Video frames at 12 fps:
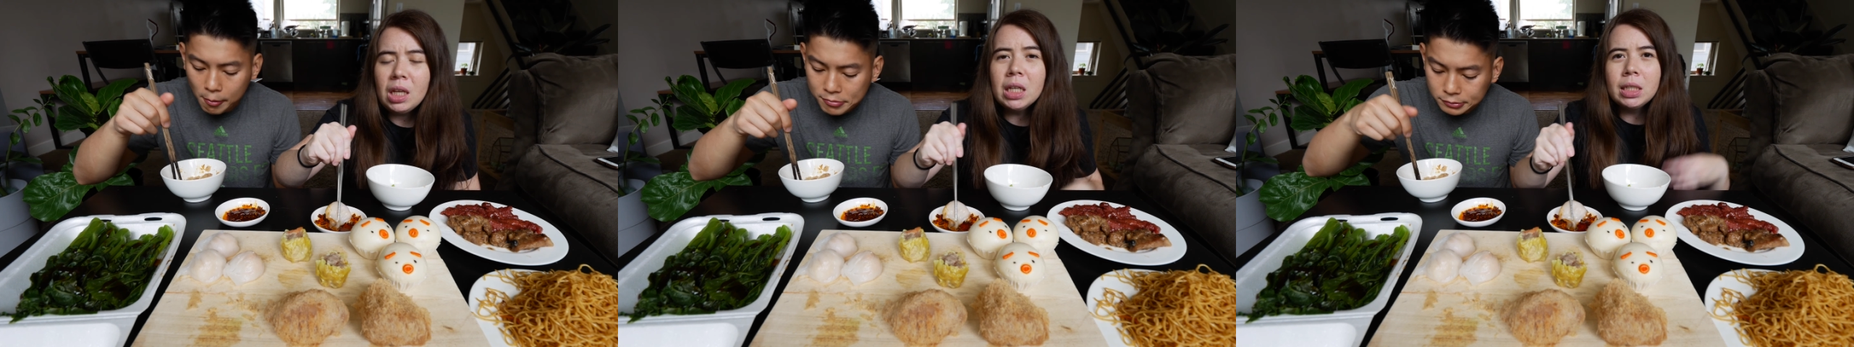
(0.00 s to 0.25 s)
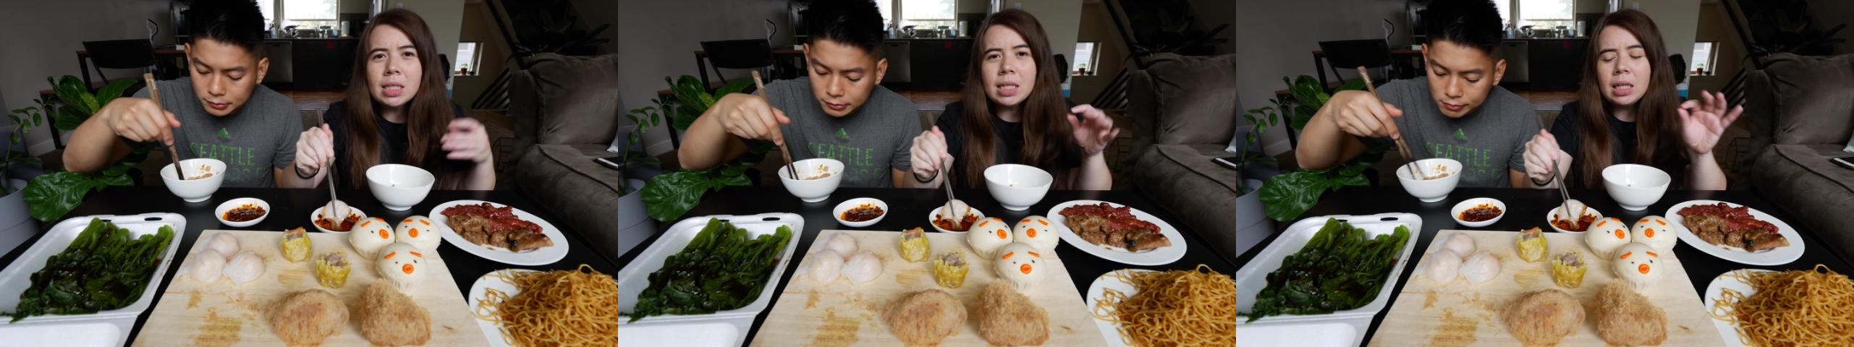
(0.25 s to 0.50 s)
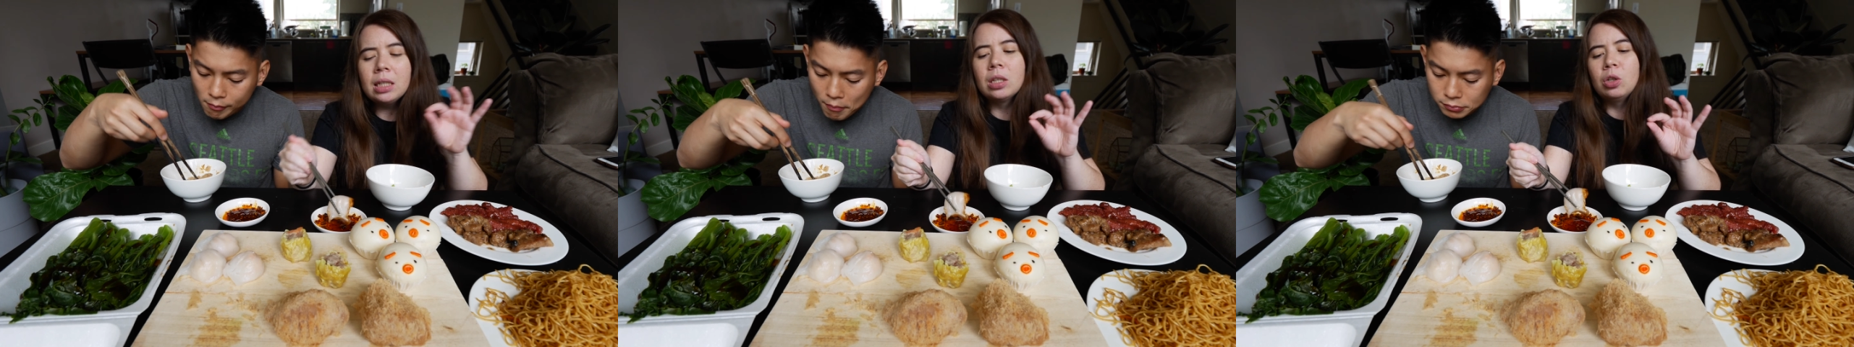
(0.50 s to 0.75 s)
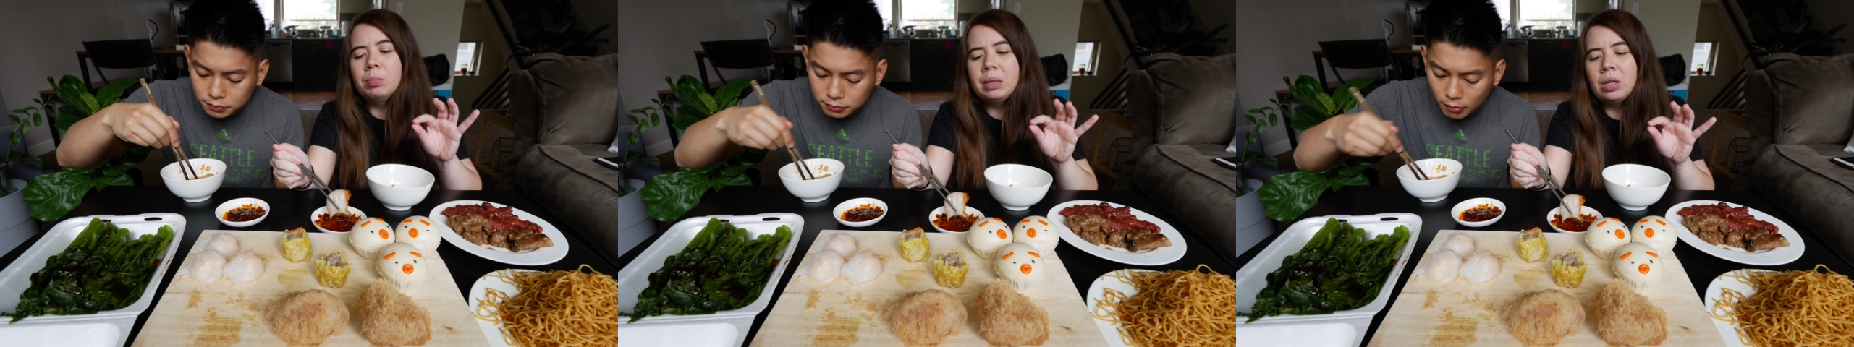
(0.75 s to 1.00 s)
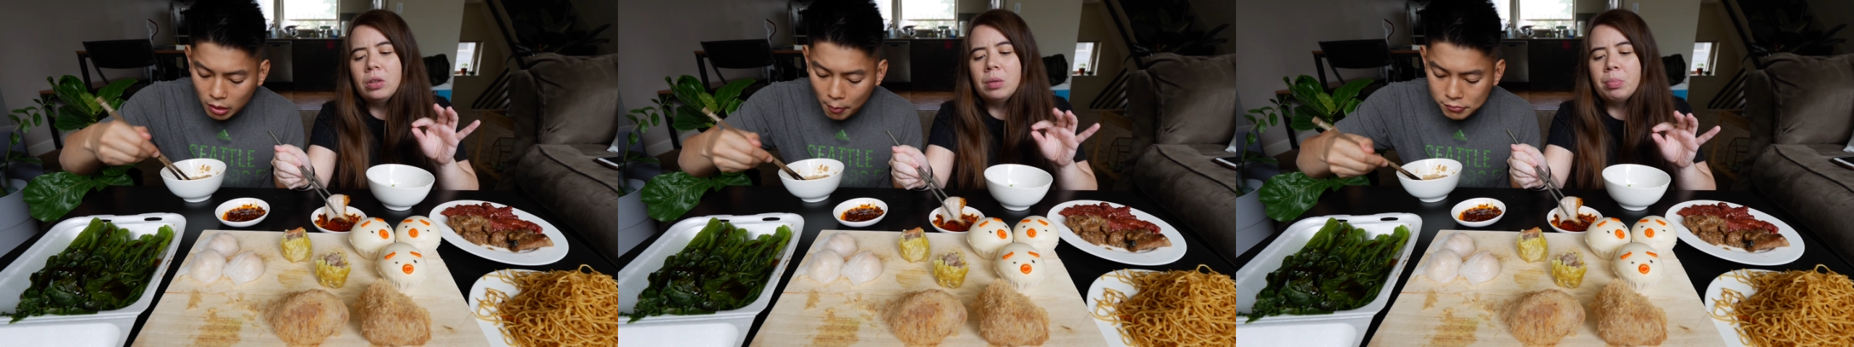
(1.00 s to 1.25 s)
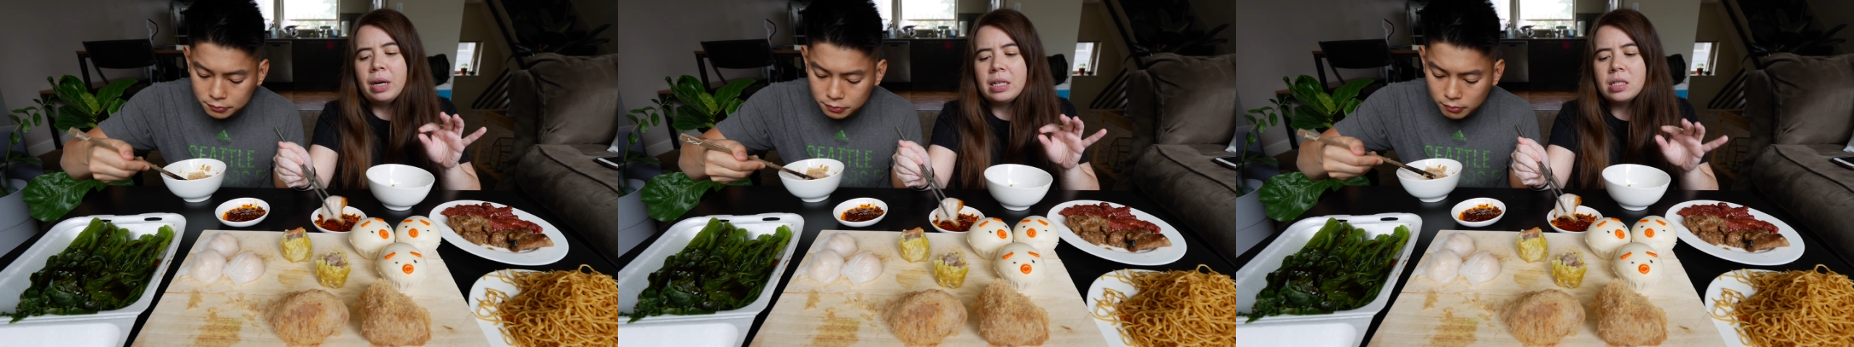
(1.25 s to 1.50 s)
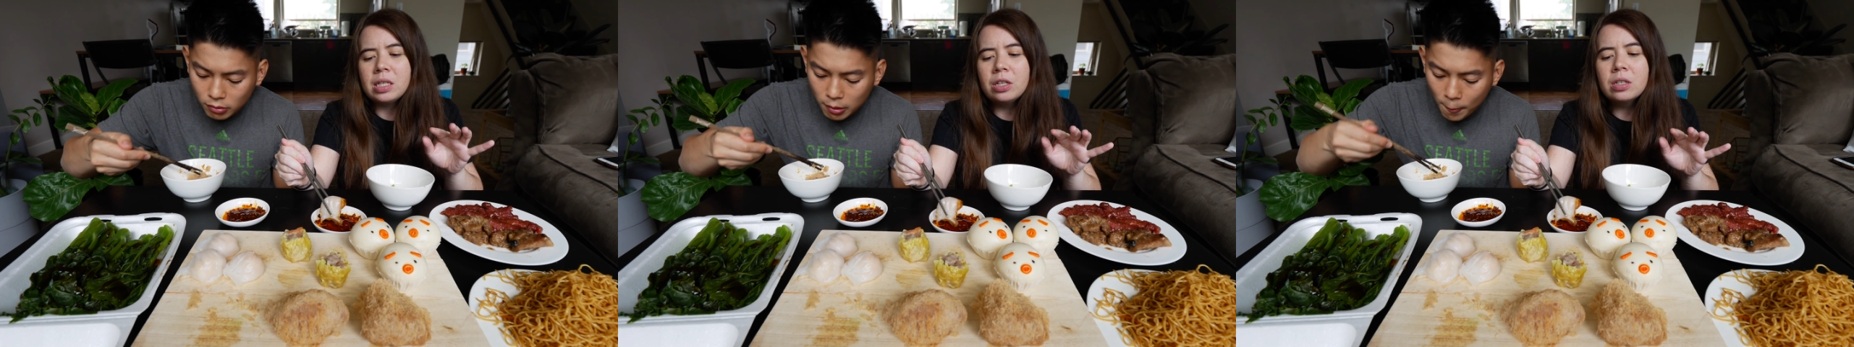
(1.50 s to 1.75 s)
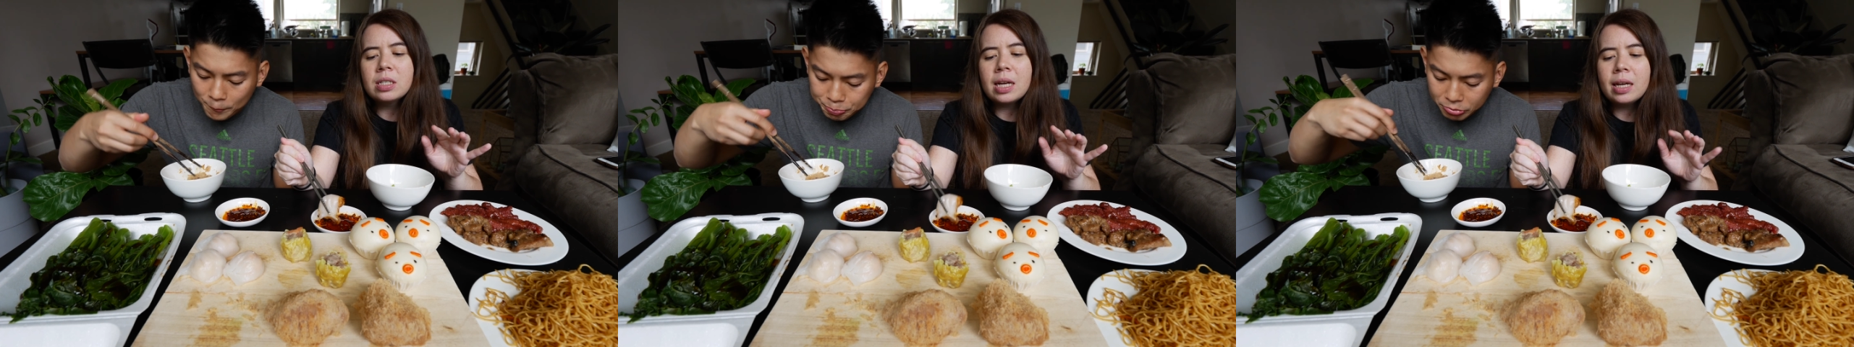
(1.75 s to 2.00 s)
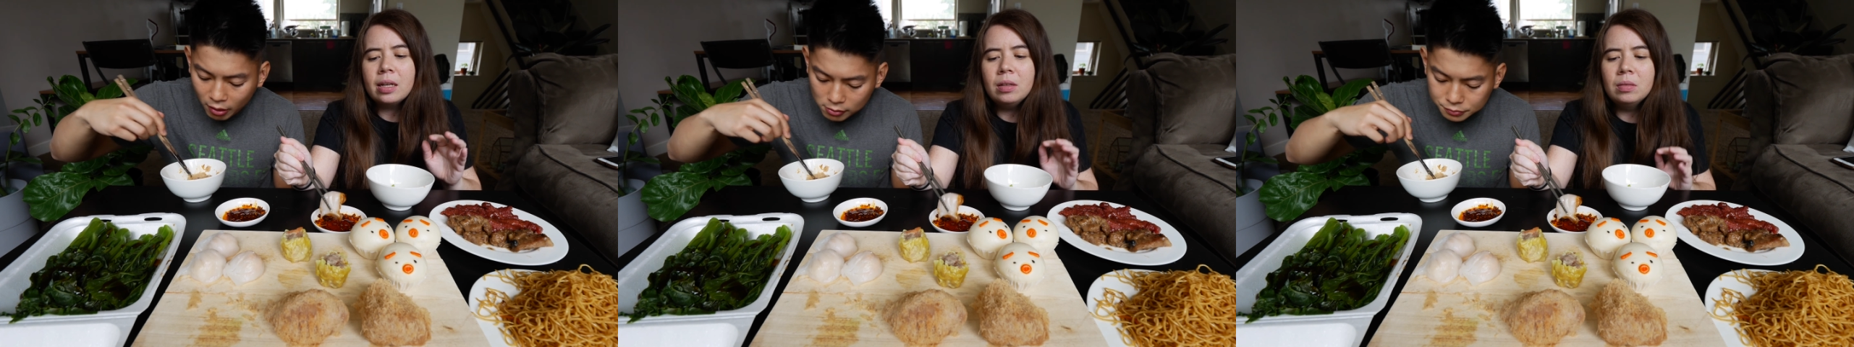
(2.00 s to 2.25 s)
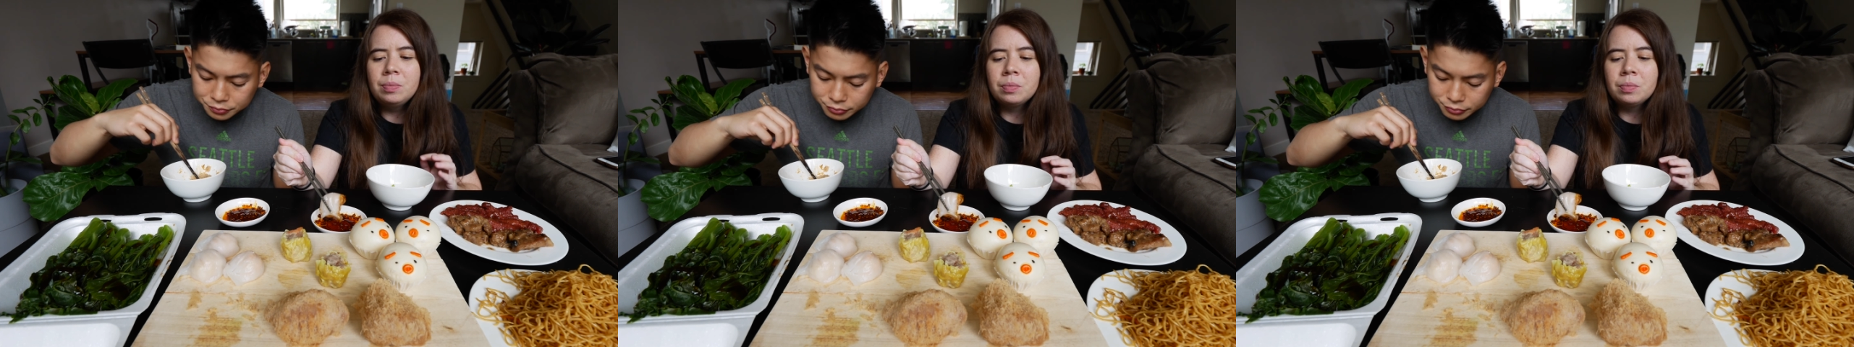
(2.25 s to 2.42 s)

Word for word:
Speaker 1: It is like a little bit on the pricier side